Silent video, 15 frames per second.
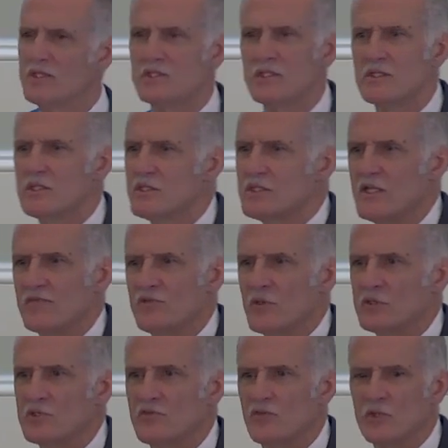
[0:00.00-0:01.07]
What is the
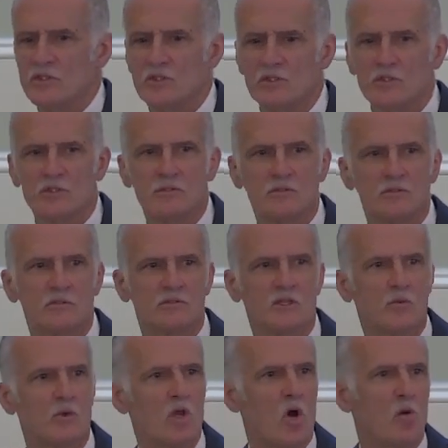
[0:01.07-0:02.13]
deceitfulness of riches
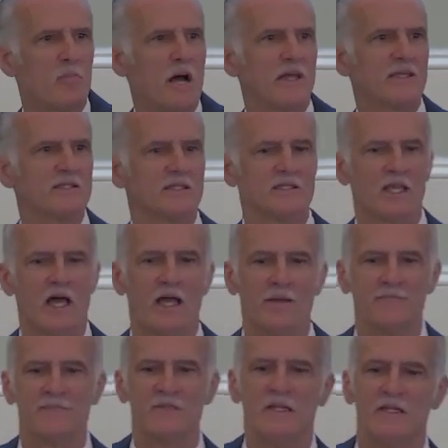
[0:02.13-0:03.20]
that we all buy into
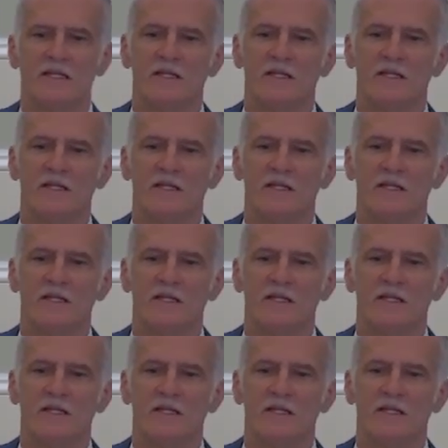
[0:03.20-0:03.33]
time?